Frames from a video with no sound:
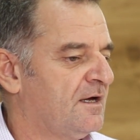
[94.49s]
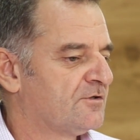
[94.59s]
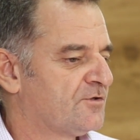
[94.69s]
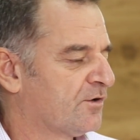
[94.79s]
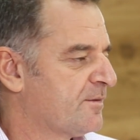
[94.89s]

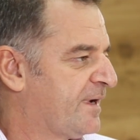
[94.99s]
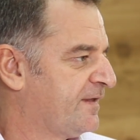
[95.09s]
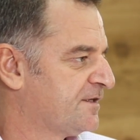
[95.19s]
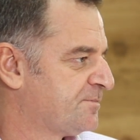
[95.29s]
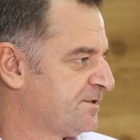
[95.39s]
to talk about
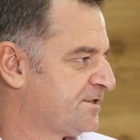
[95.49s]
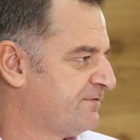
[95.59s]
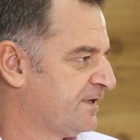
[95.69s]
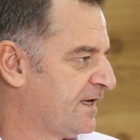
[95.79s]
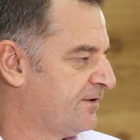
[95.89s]
that
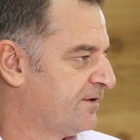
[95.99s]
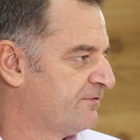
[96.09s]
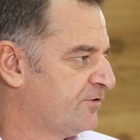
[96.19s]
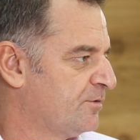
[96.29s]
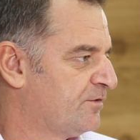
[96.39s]
specific area of
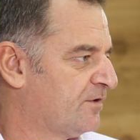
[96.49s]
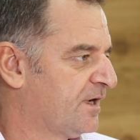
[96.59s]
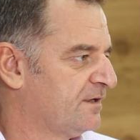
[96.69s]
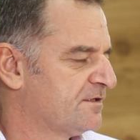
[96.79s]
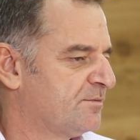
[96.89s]
human rights,